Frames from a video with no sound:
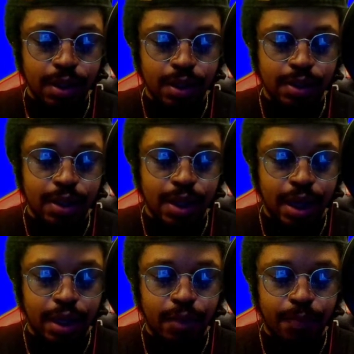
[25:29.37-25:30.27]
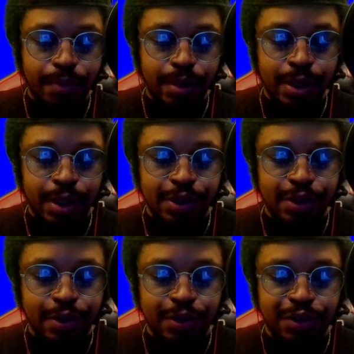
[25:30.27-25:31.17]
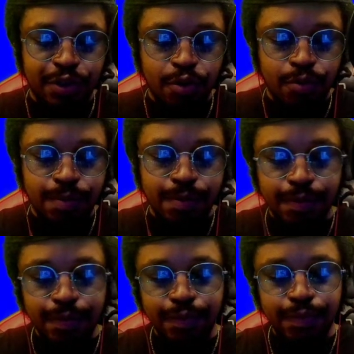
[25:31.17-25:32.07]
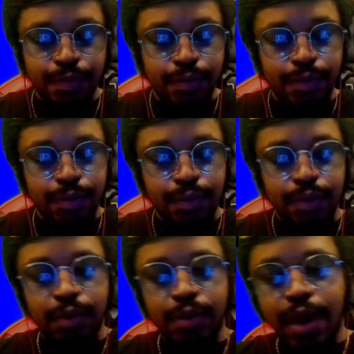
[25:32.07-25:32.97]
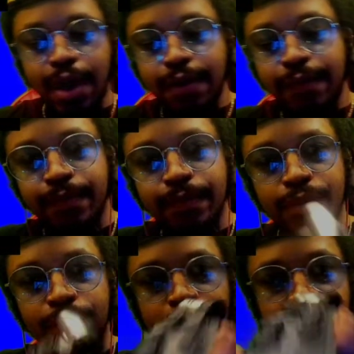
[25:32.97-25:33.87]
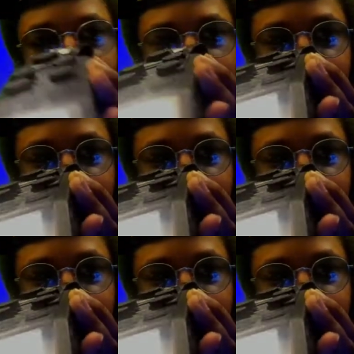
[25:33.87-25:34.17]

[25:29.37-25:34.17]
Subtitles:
Let's see, I can put it into the zoom. Okay, got the